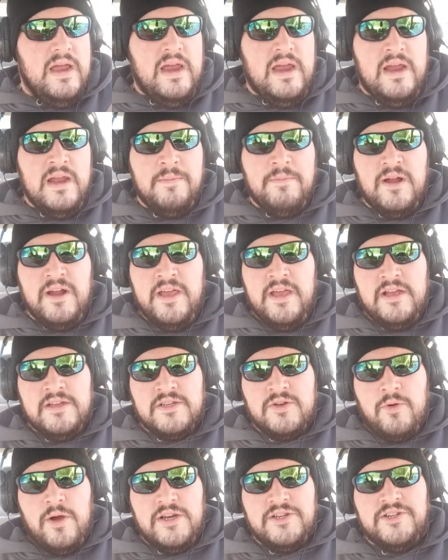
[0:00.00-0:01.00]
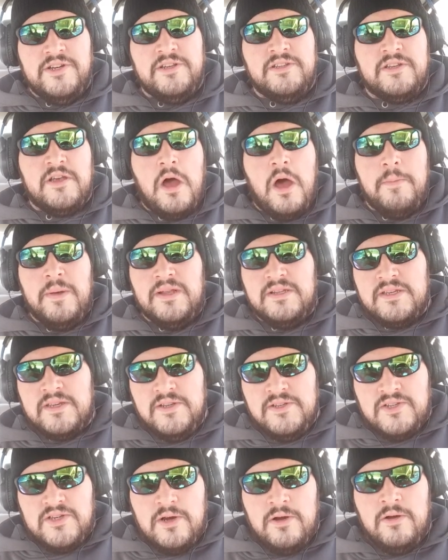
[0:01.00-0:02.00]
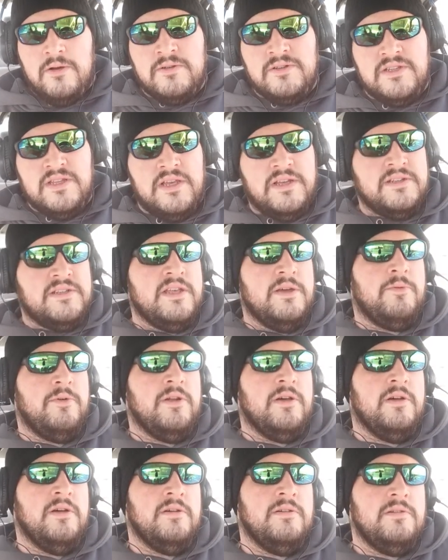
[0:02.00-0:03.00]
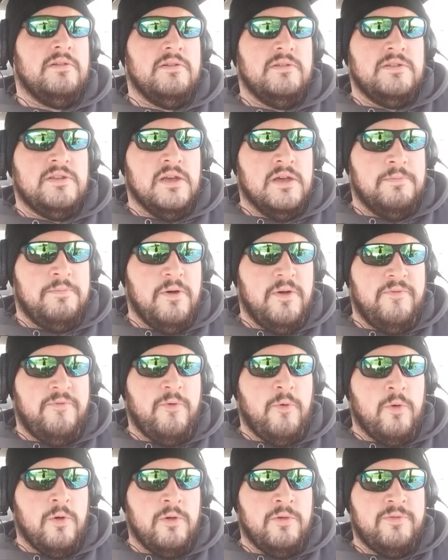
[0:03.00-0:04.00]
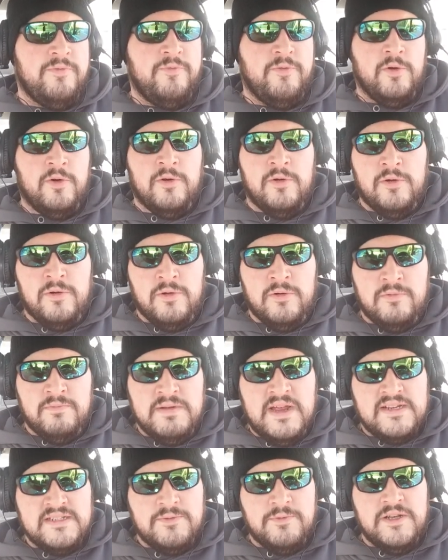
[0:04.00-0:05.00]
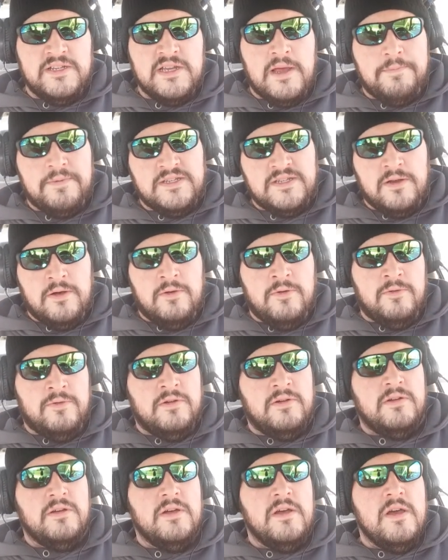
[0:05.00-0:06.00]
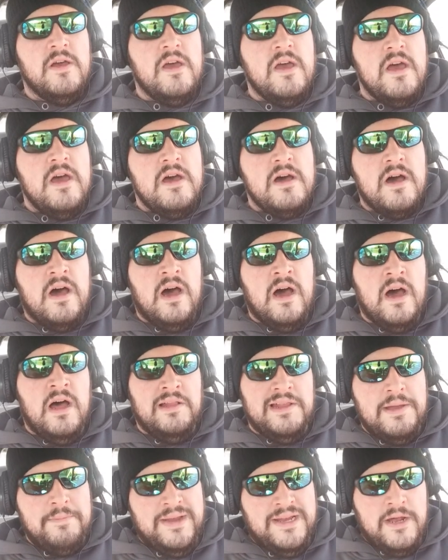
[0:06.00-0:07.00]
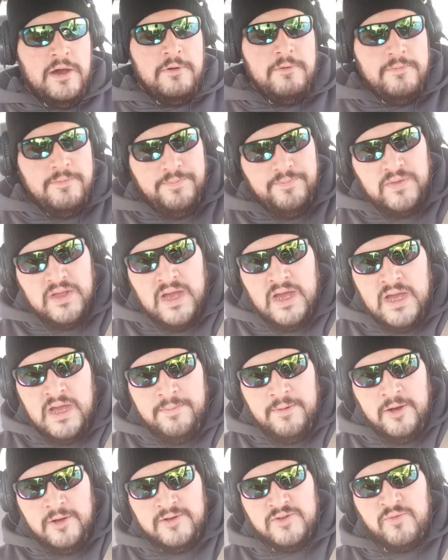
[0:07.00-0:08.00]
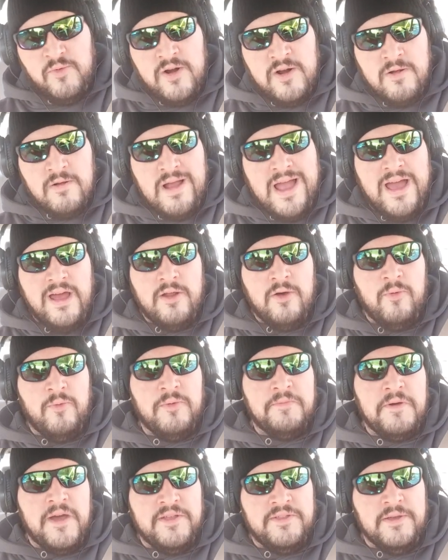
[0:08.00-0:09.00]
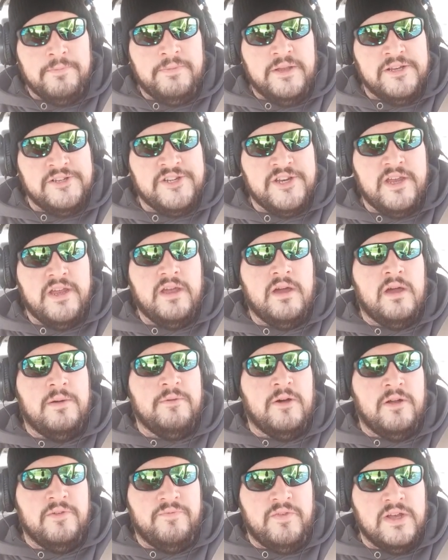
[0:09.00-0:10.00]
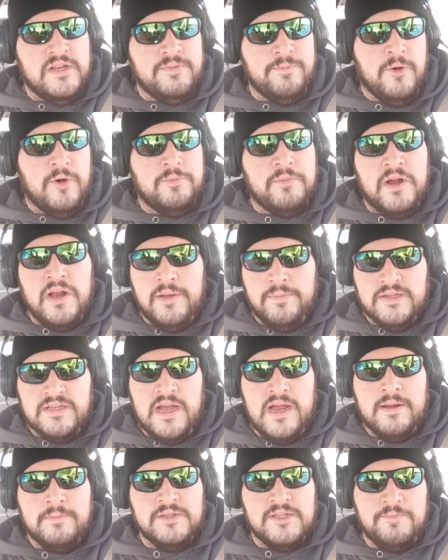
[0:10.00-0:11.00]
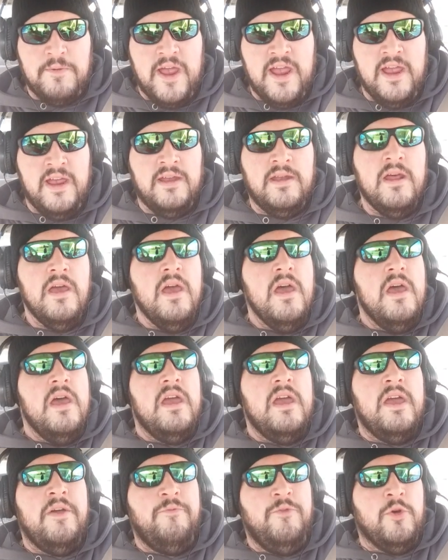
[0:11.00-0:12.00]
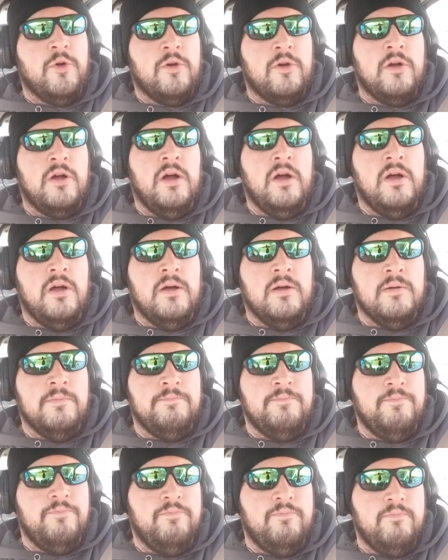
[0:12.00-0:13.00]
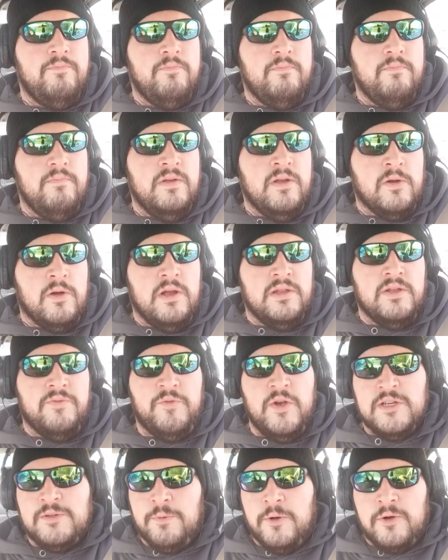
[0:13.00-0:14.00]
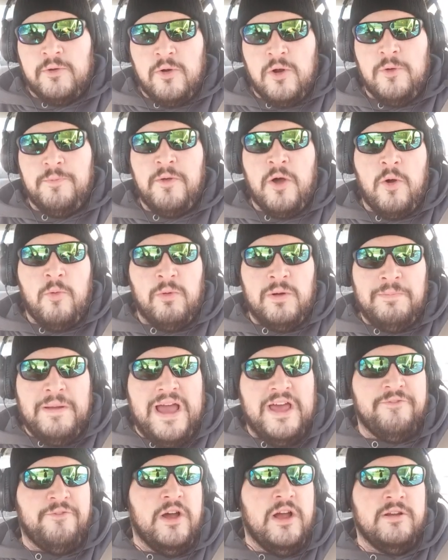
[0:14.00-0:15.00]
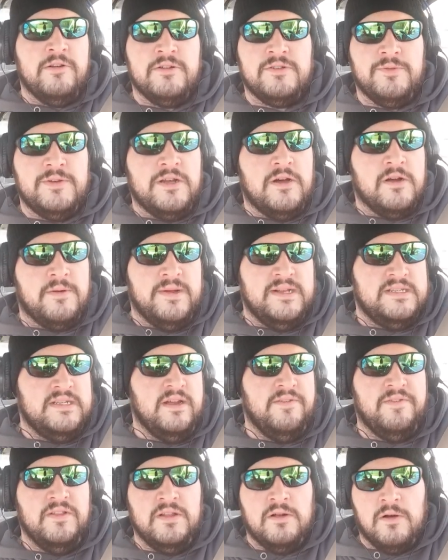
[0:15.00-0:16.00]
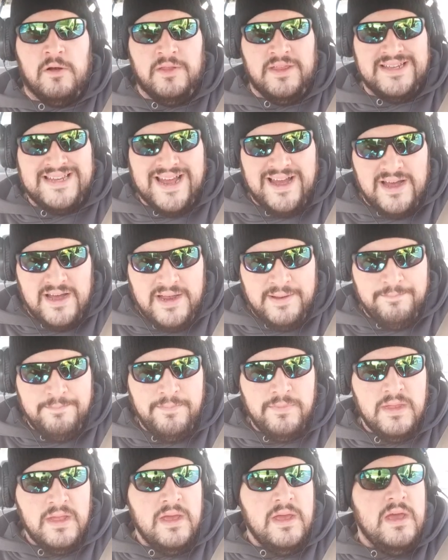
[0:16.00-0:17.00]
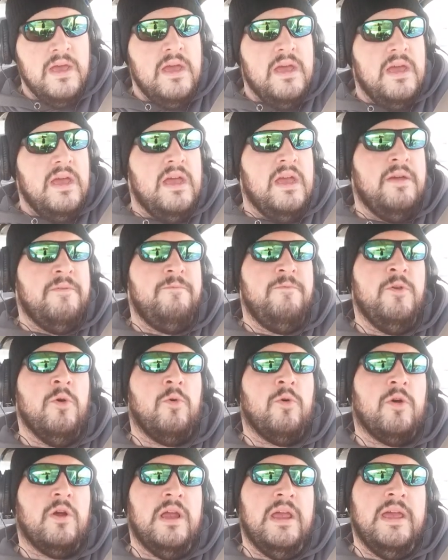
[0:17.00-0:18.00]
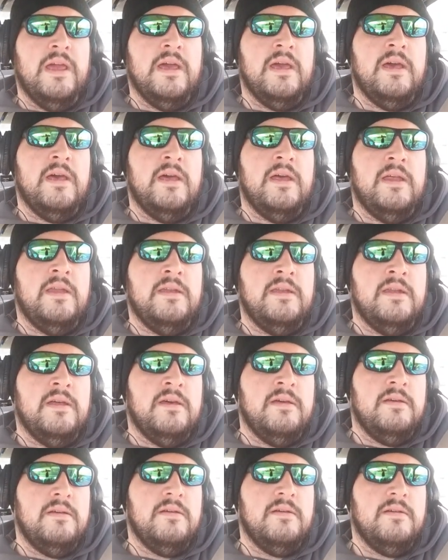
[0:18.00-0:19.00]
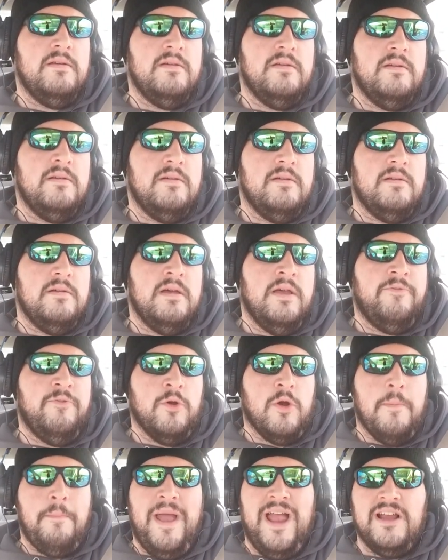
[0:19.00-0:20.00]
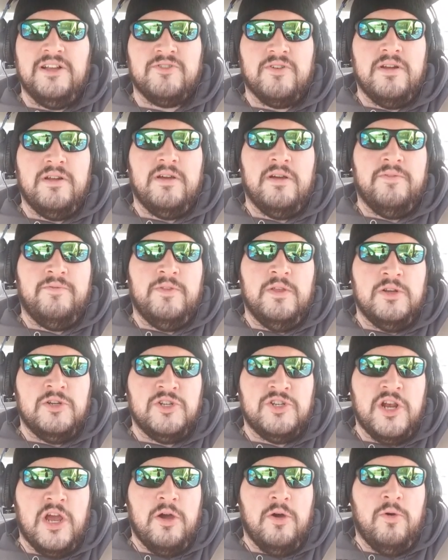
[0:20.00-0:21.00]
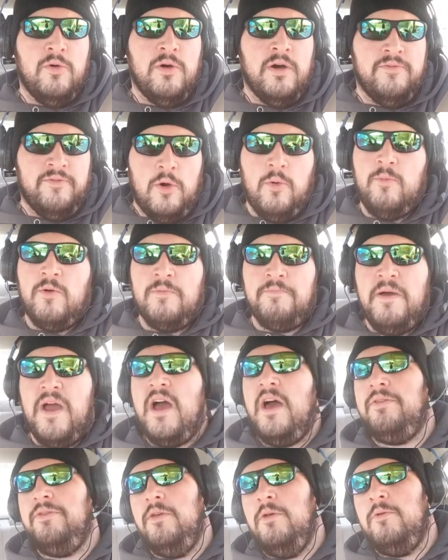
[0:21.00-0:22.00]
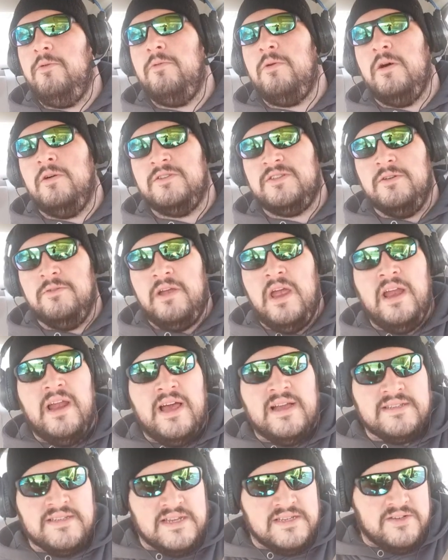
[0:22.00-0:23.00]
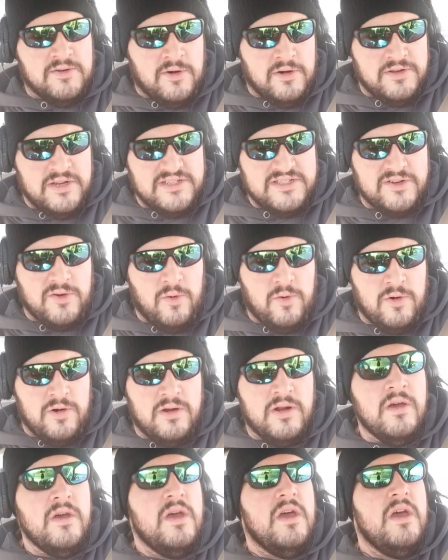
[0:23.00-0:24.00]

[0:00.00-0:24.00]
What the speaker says: anybody has questions, comments, concerns, things they want to put forth for next week's episode, let me know. I'm on Twitter at Homeward Path MTG. I'm on Facebook. My name is Adam Spain. If you're in the Facebook group, the Homeward Pathfinders, we talk about stuff in there all the time. If you're a patron of the show of Homeward Path, you also gain access to our Discord.